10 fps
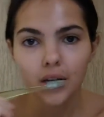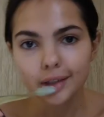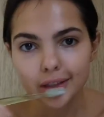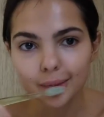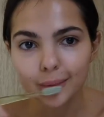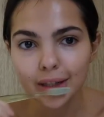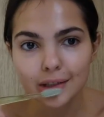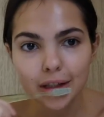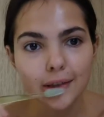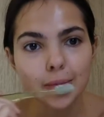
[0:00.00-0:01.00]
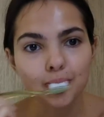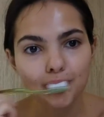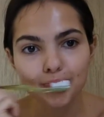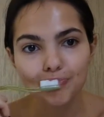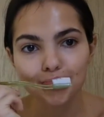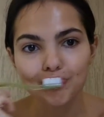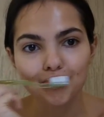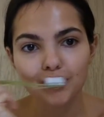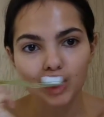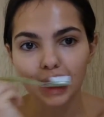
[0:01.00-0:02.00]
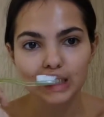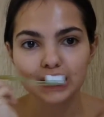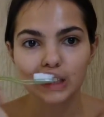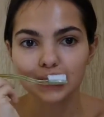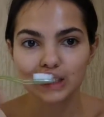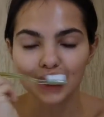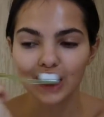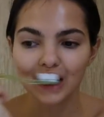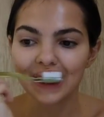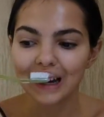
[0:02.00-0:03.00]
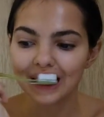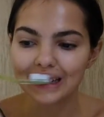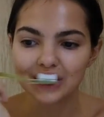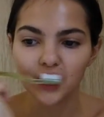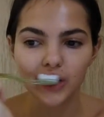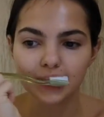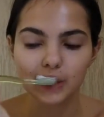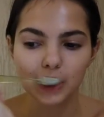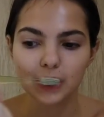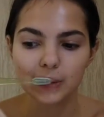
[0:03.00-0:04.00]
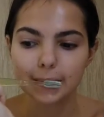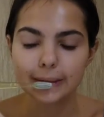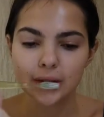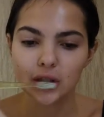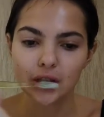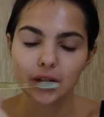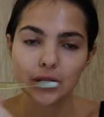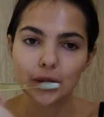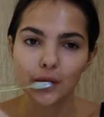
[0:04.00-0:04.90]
So basically, that's just a trick that I use to